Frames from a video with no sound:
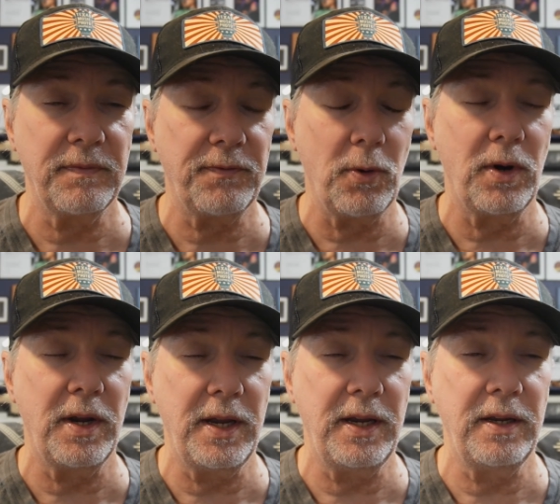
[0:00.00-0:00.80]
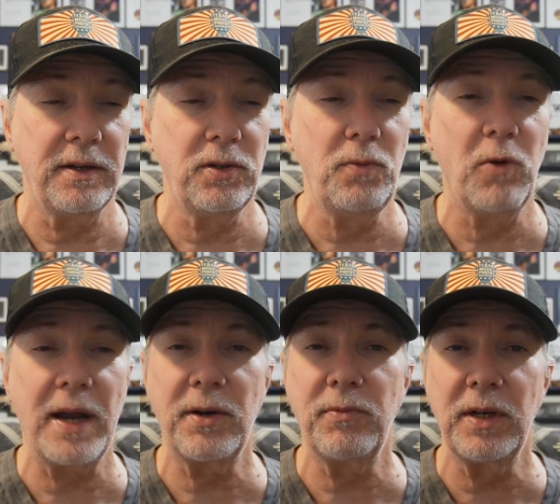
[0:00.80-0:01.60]
for a new
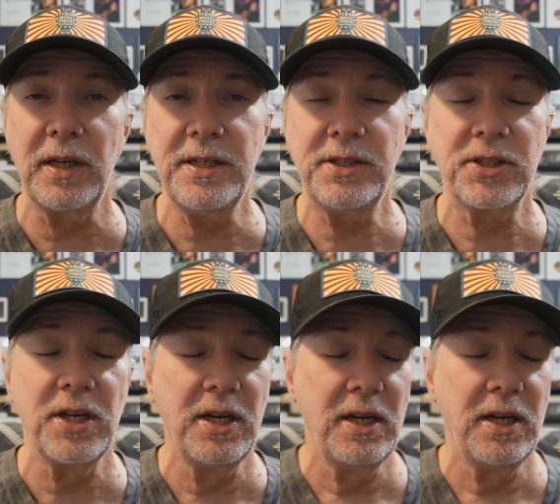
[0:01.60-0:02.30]
record release,